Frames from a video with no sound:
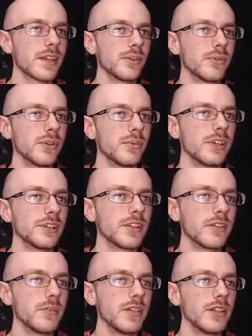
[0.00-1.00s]
What a weird
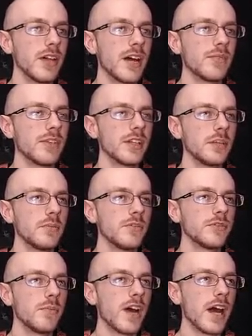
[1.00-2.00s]
time to be alive. And then he
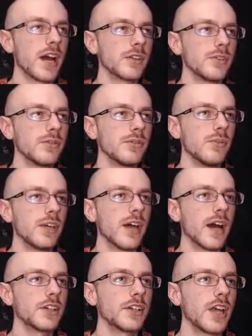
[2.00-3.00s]
moves back. Dude, we
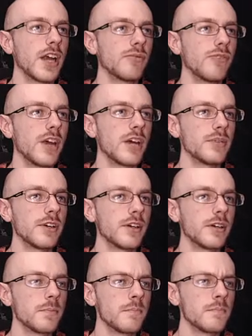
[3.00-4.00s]
got a Zhang Fei
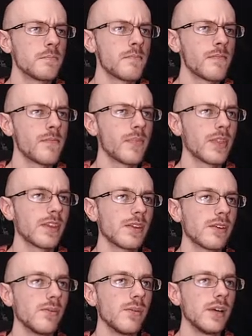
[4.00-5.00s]
player.
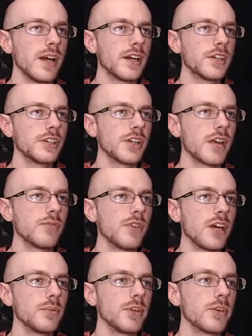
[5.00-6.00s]
We got a Zhang
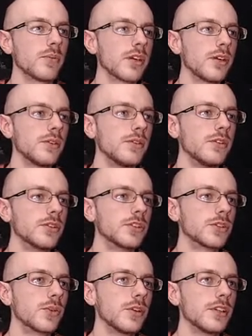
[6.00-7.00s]
Fei player. We're gonna
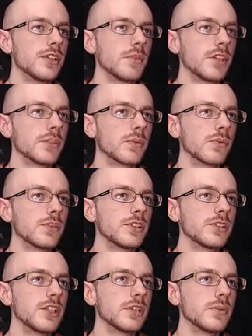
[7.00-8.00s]
destroy this man's world. What's
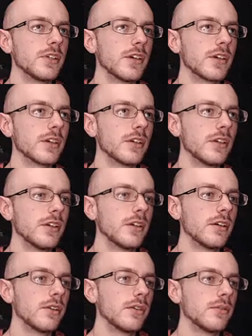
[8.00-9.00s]
his H P like?
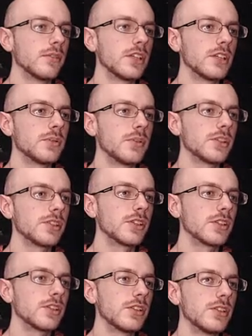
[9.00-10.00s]
What's his H P? It's
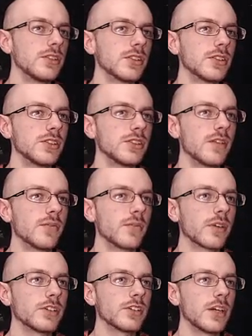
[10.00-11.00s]
sixteen sixty-seven. We're
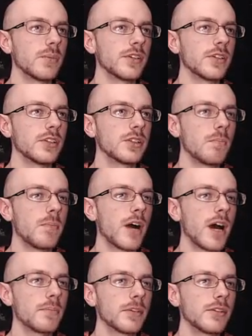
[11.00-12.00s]
gonna step on this and
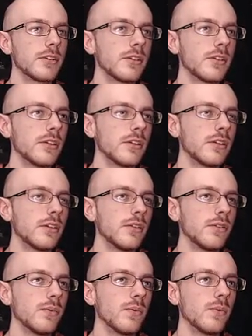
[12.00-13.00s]
bop.
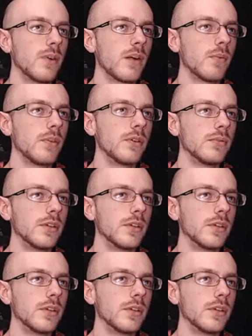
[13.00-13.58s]
Why wouldn't